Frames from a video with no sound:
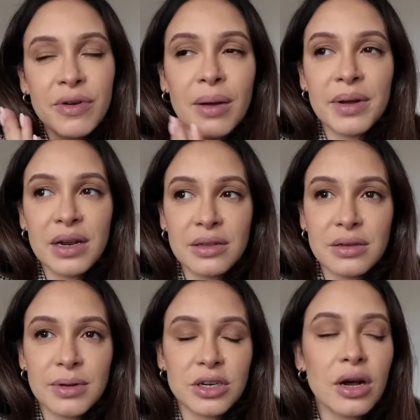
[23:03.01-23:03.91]
like my niece is
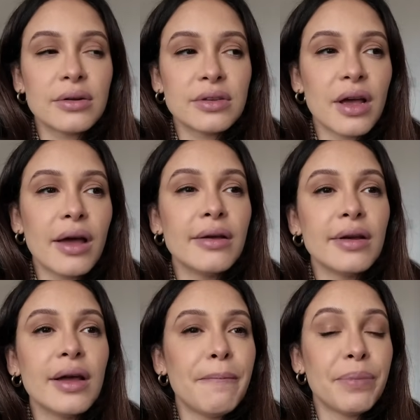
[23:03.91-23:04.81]
my child, so
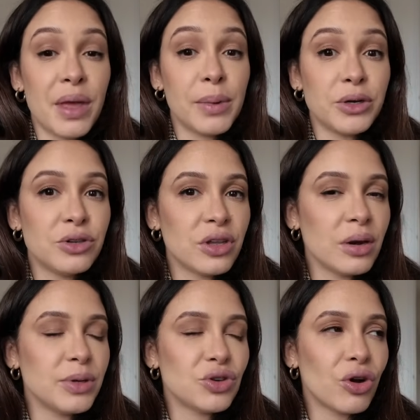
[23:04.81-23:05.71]
the emotion's going to
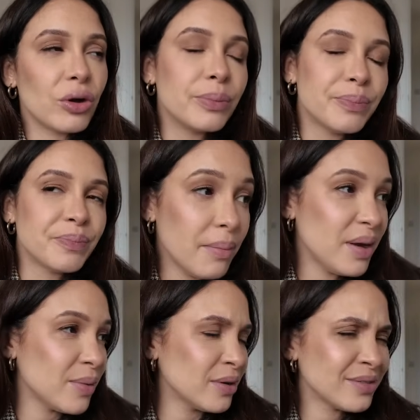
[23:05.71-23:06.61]
be strong.
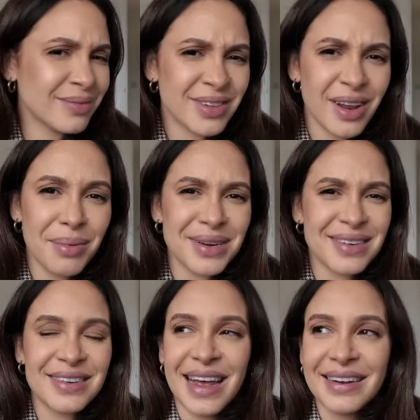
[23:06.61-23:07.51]
Meanwhile, Sunny went
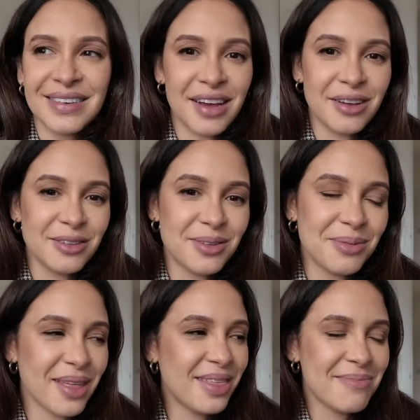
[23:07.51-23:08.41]
to Nando's
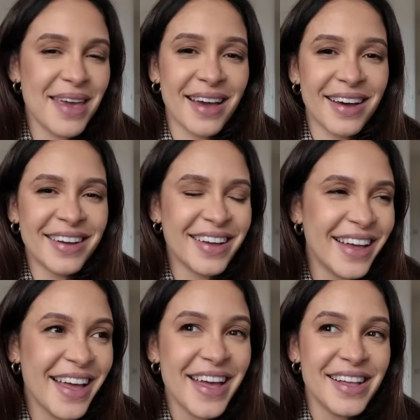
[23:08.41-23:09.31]
with Mia.
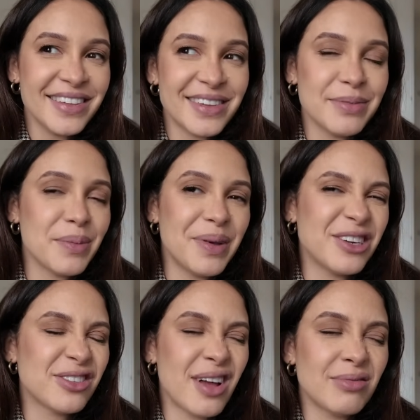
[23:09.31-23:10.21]
Sent me a
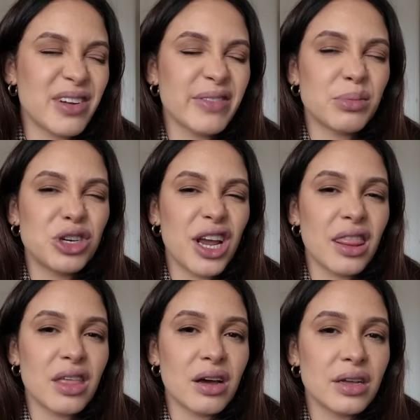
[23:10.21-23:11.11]
picture of having some chicken
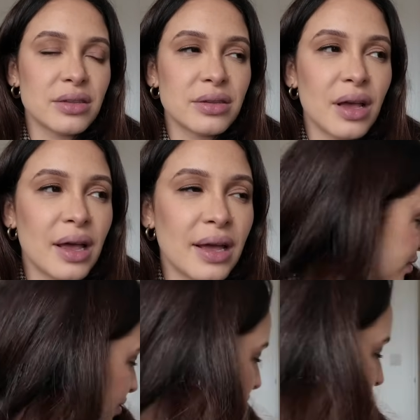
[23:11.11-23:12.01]
thighs.
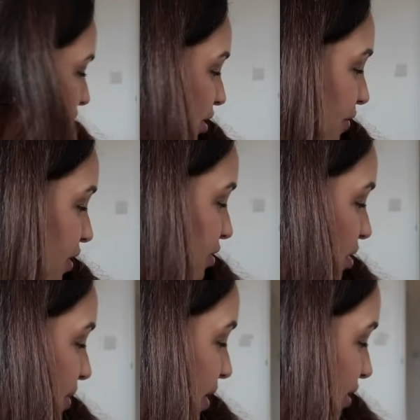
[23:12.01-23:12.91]
You have a nice
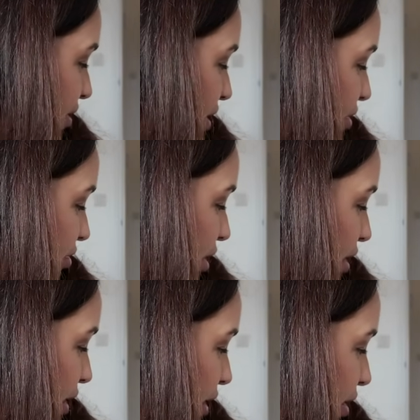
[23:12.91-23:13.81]
time at Nando's,
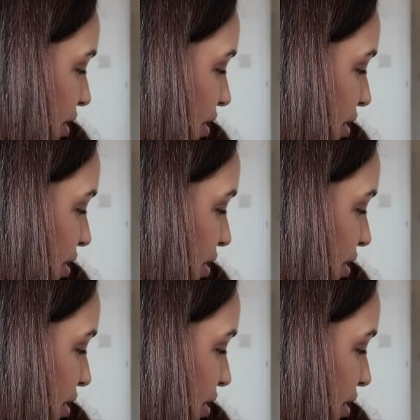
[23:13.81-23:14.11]
girlie.